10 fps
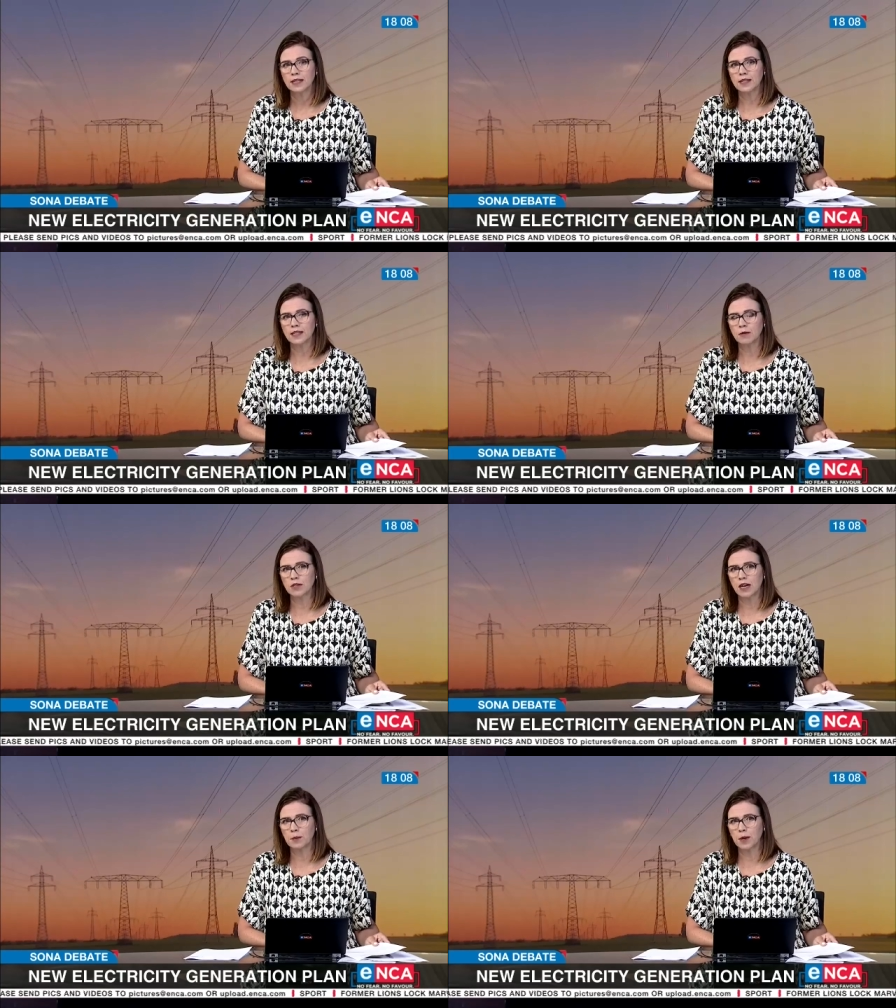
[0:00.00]
At the same
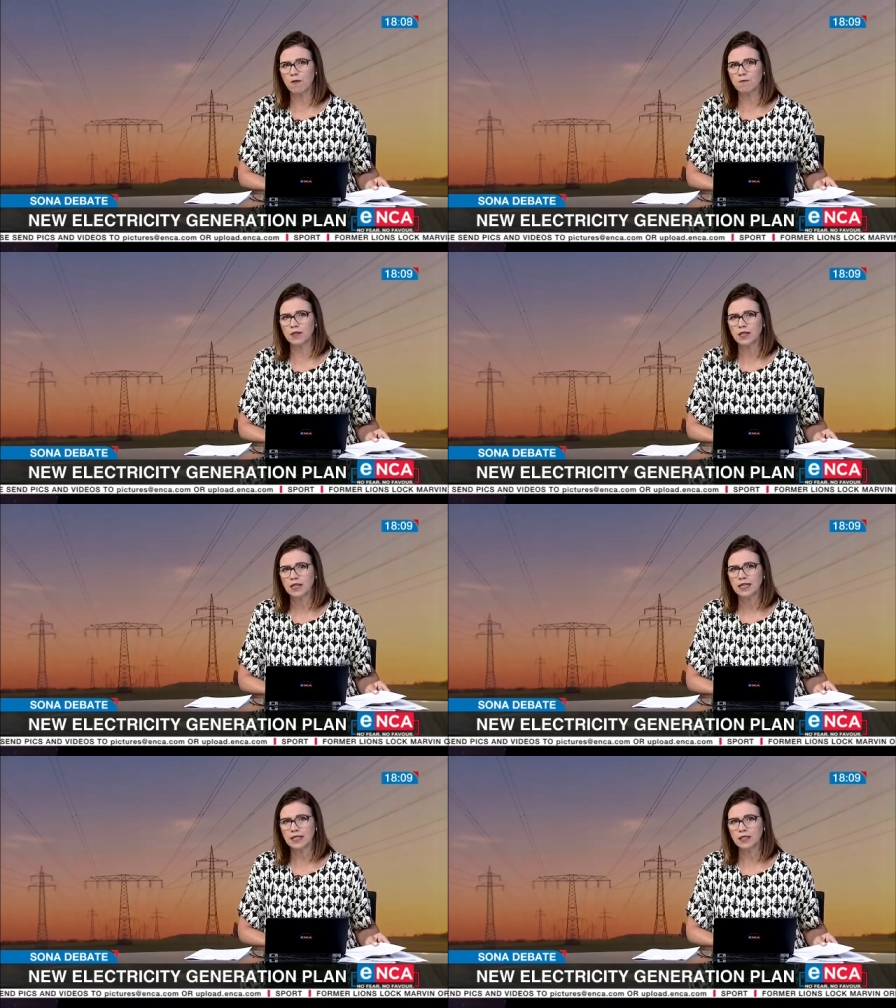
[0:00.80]
time, government
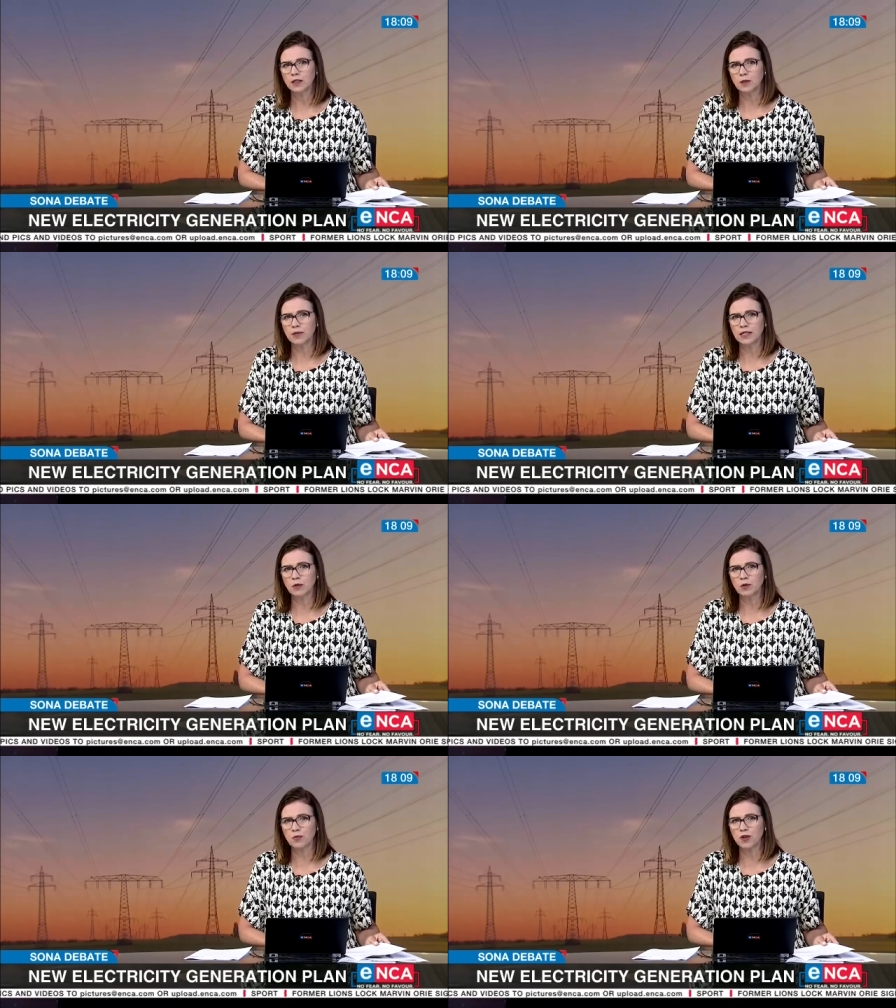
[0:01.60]
is still
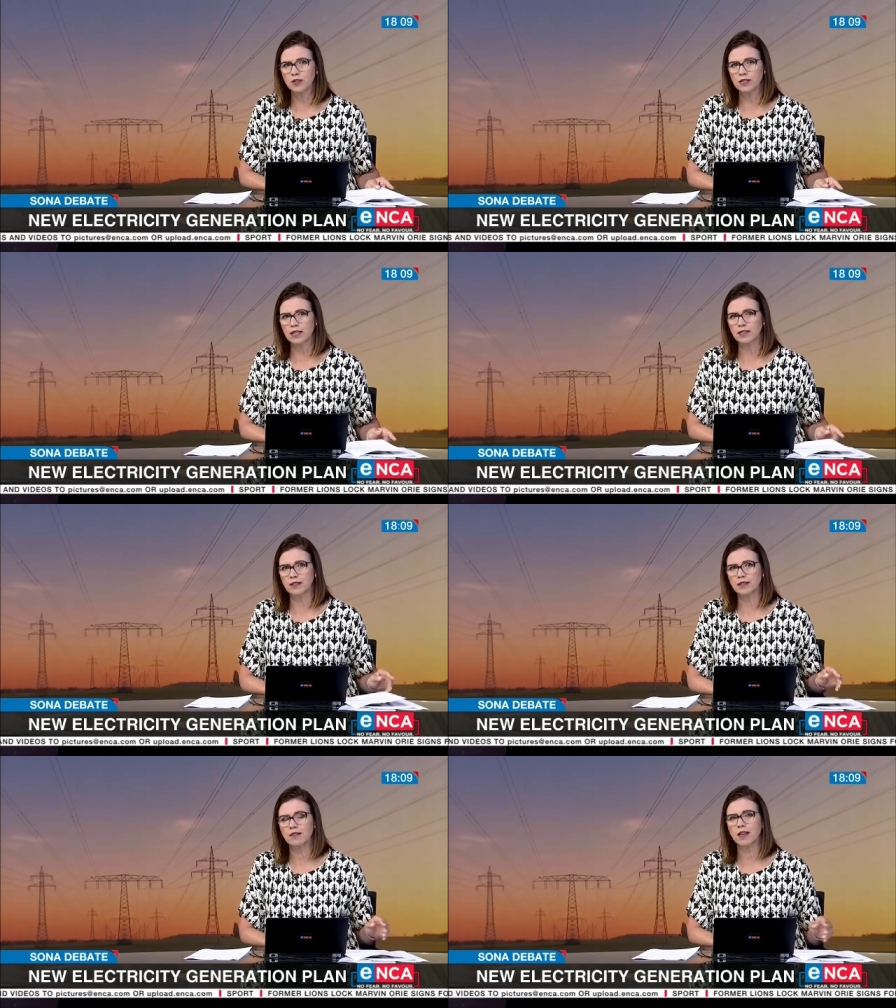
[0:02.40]
busy with
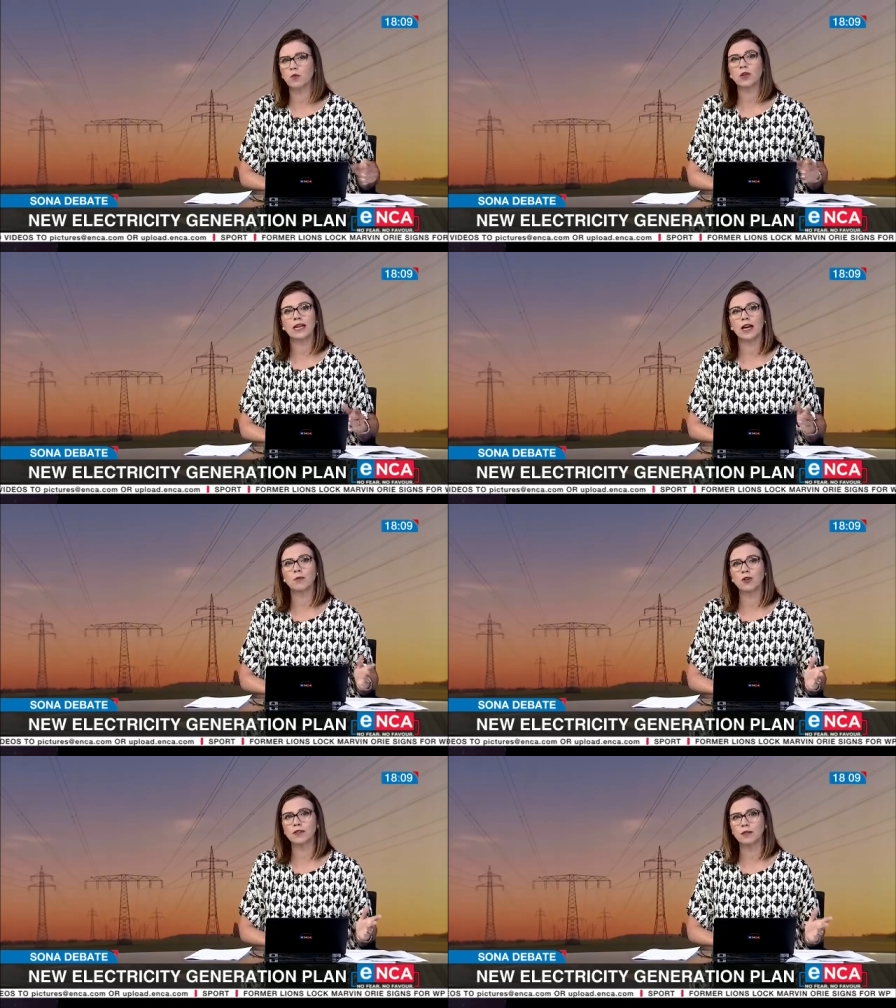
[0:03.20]
processes that will allow
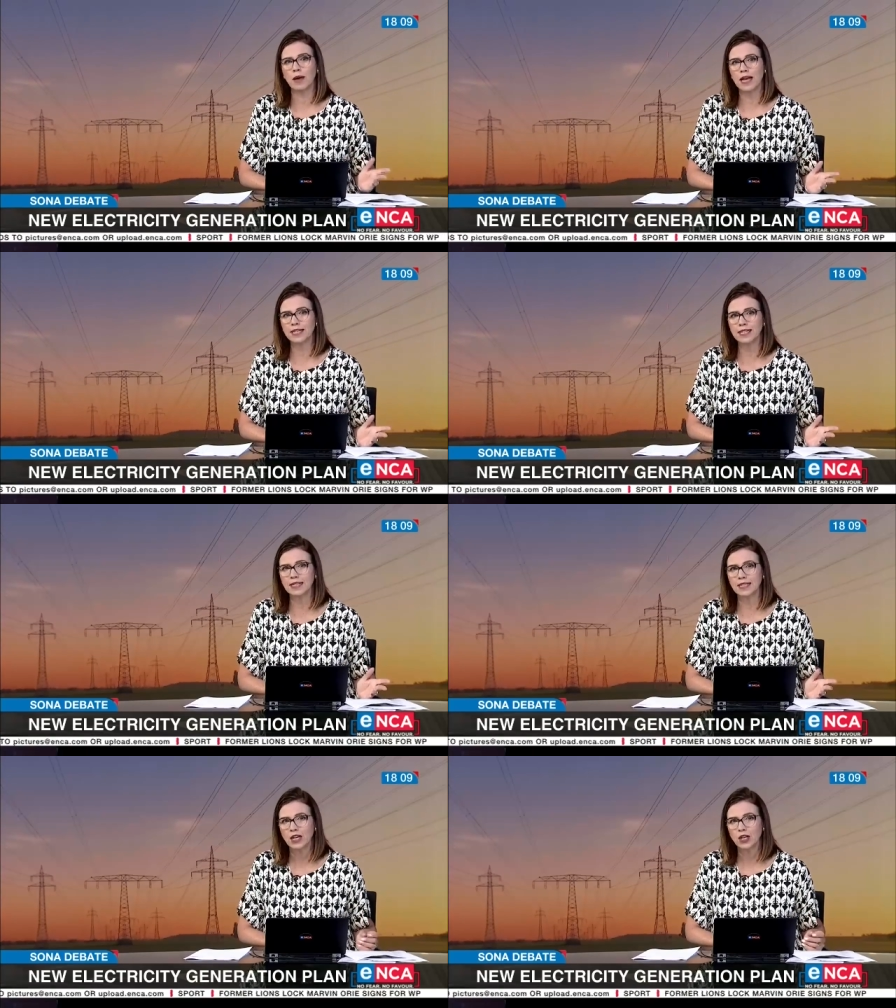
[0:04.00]

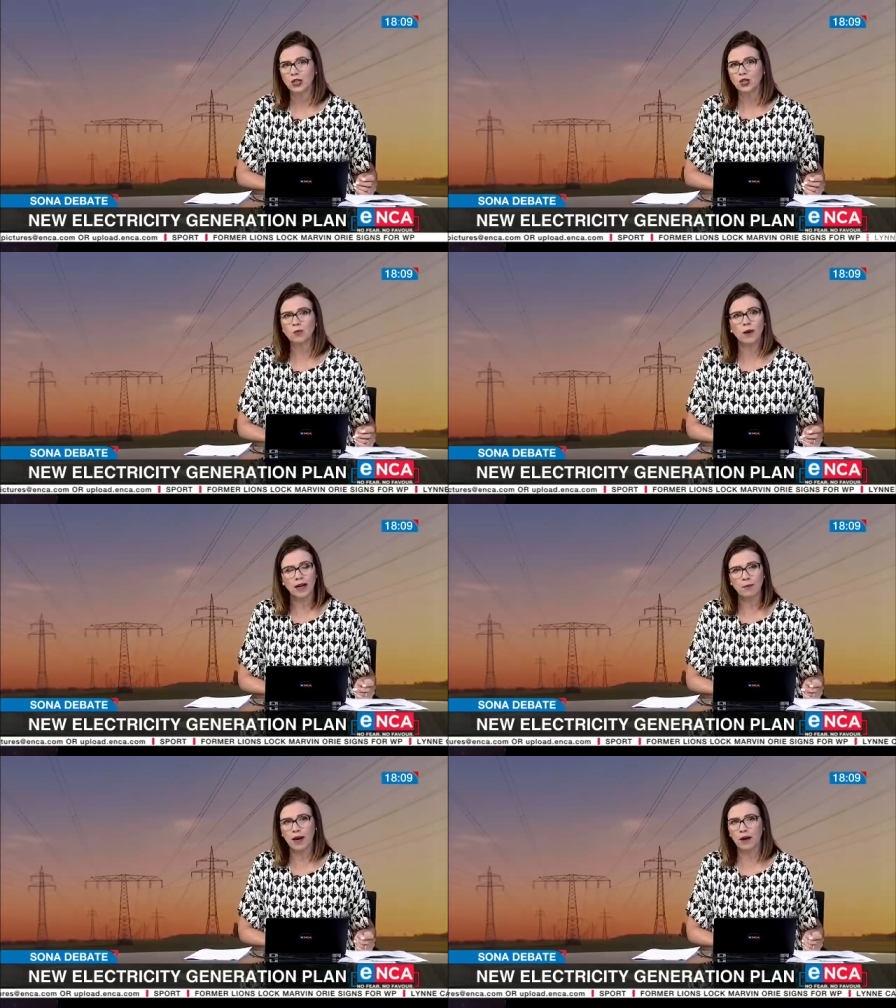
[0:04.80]
municipalities to
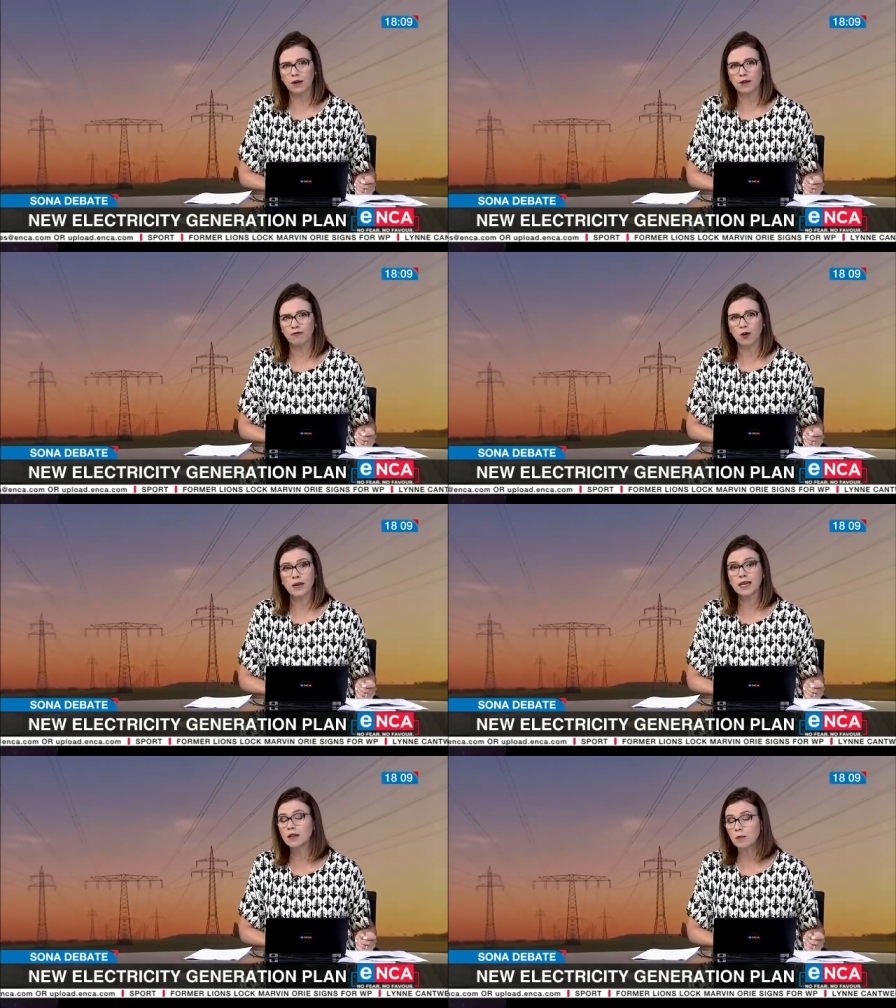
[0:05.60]
buy power
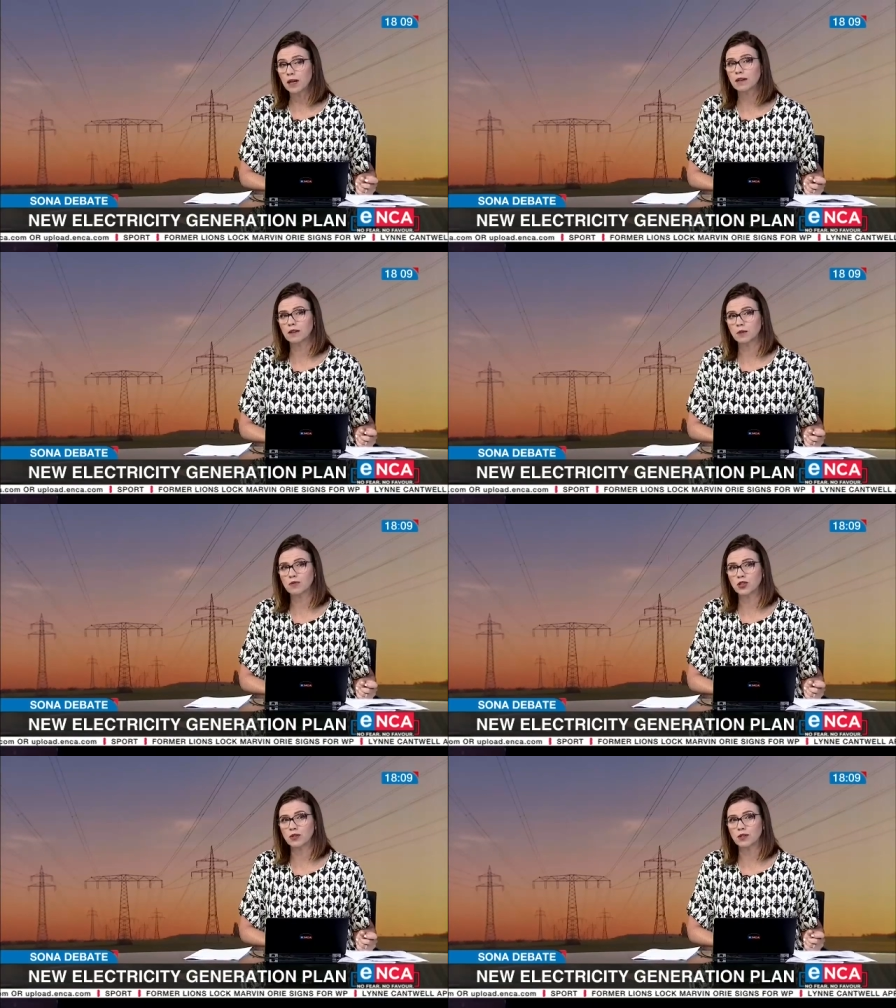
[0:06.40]
from independent
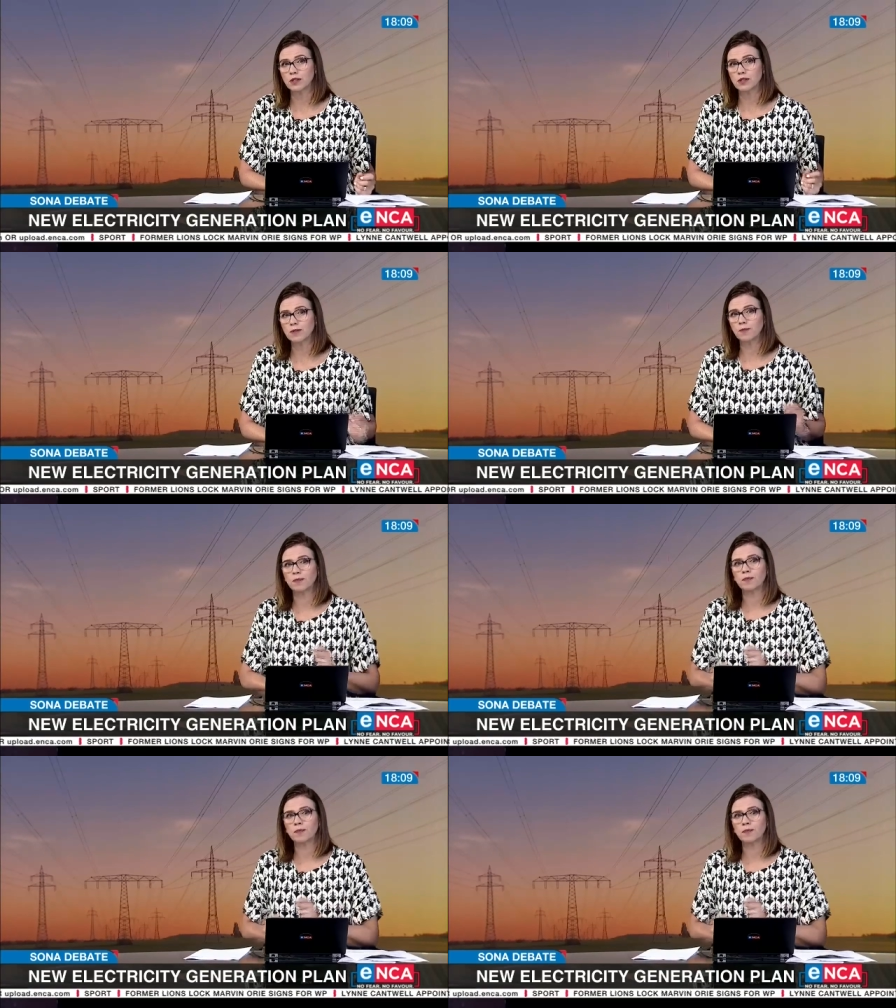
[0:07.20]
producers.